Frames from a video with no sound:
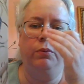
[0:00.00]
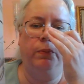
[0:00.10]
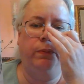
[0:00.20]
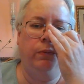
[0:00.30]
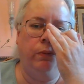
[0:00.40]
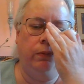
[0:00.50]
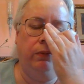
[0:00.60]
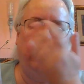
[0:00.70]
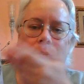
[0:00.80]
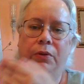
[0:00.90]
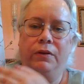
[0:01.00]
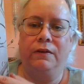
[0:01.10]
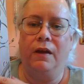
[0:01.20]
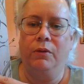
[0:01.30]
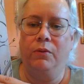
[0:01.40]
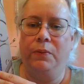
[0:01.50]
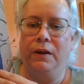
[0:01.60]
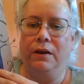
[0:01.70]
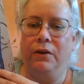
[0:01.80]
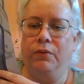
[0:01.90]
a simple design
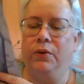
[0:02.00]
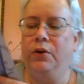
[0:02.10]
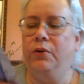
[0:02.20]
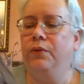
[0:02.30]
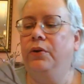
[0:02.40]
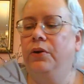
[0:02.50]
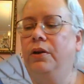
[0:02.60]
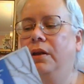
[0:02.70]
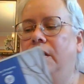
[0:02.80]
repeated over and over.